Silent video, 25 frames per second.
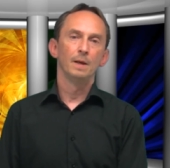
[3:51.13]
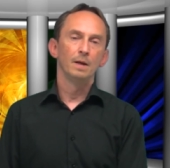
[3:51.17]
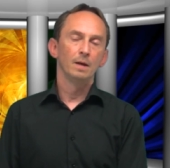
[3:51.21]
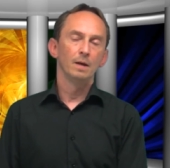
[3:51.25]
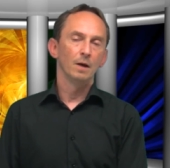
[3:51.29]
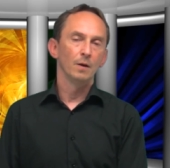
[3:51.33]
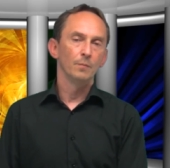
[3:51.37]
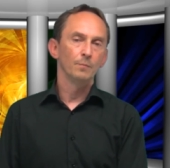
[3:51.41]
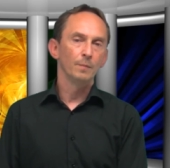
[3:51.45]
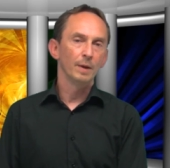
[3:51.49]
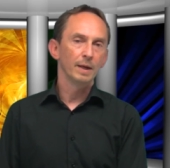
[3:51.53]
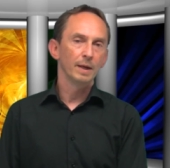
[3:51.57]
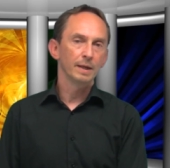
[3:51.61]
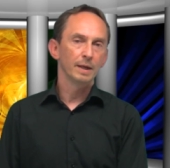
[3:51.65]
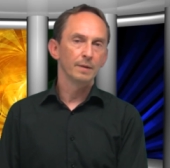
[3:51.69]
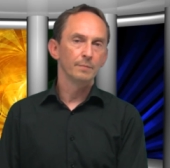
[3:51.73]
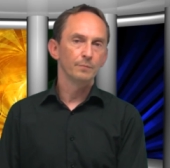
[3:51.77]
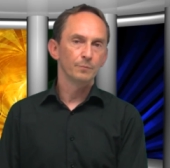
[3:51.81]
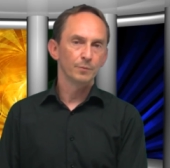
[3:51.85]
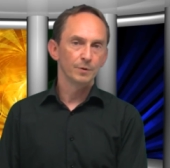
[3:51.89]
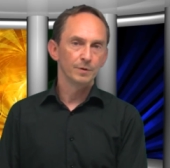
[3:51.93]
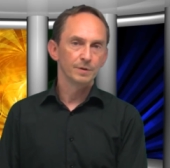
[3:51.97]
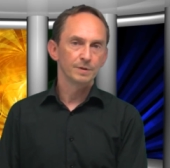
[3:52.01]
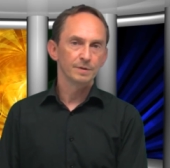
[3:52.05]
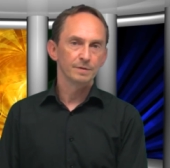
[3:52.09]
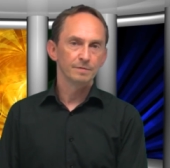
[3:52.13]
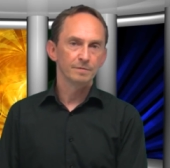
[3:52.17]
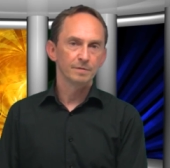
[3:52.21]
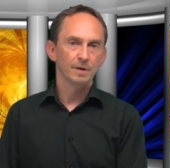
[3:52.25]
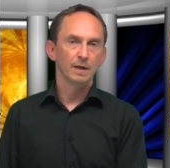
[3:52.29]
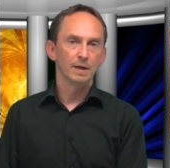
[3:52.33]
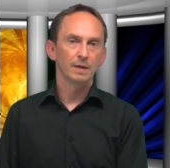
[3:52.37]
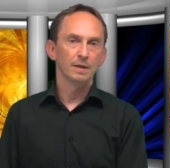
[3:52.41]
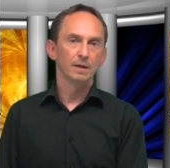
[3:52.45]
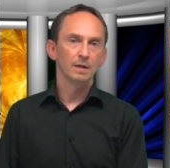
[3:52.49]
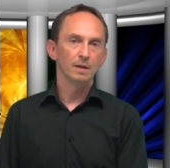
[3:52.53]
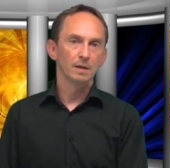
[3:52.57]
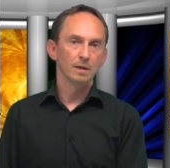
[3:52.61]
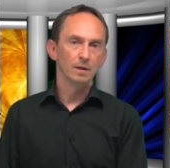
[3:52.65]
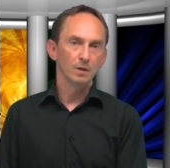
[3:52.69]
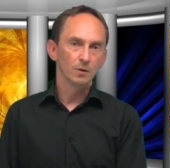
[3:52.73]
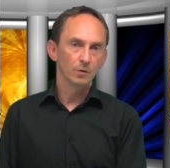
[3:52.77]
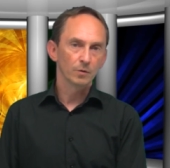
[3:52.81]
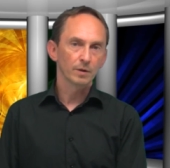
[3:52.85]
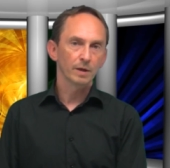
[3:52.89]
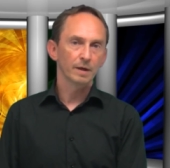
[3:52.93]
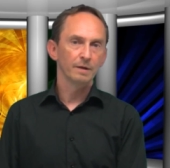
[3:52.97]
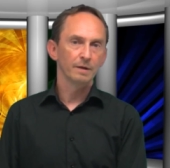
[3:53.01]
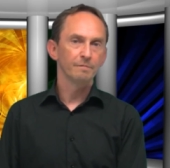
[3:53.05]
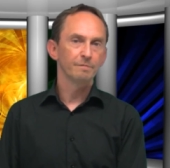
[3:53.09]
on making PrinterVana
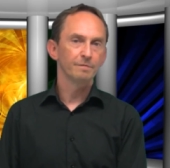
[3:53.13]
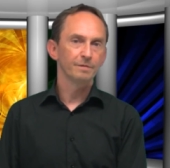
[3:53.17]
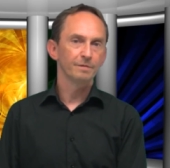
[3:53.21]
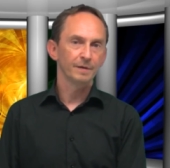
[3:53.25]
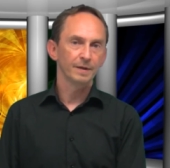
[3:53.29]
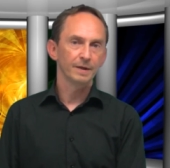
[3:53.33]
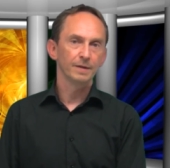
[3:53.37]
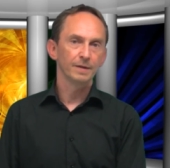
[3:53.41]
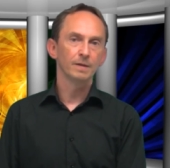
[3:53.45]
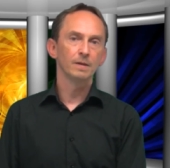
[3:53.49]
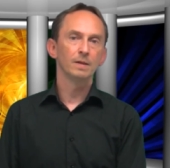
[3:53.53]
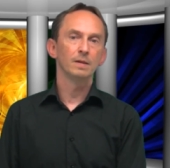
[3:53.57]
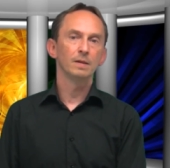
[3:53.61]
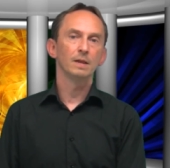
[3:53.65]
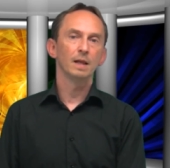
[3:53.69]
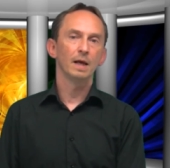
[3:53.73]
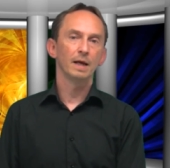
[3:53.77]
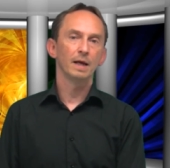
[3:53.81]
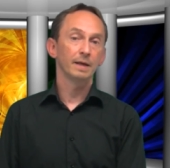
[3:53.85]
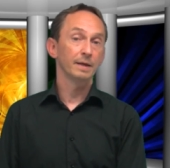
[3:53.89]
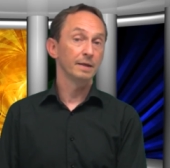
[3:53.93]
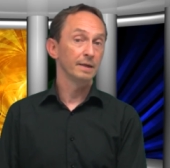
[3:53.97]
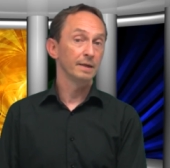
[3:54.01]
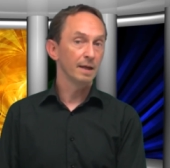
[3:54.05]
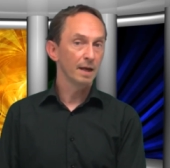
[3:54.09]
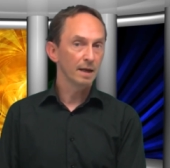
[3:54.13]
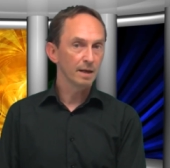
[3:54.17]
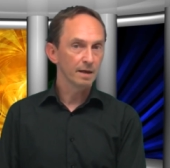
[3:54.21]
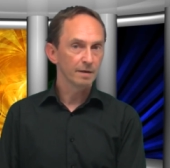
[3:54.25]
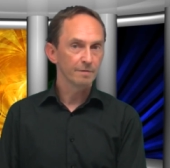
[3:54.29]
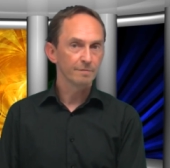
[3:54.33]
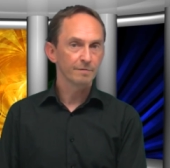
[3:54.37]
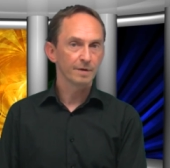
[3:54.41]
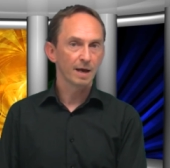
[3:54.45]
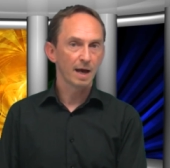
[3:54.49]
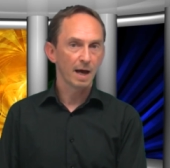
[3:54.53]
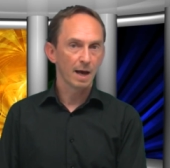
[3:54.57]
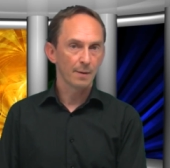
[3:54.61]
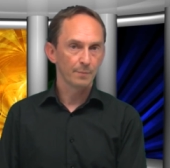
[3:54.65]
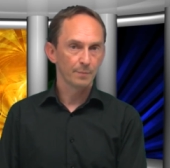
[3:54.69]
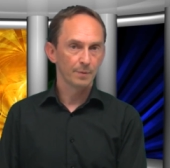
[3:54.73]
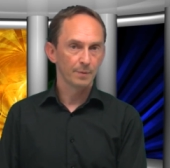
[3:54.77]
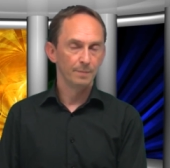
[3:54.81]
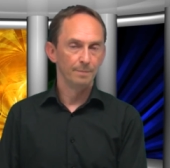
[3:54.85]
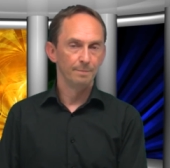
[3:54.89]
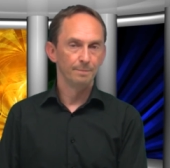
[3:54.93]
look and feel like a native app